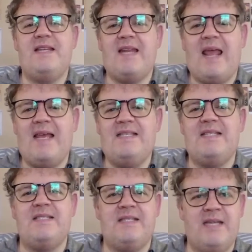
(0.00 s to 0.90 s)
it has
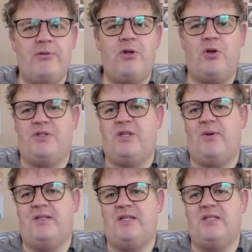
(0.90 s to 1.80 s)
zero
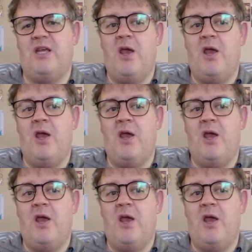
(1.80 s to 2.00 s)
consequences.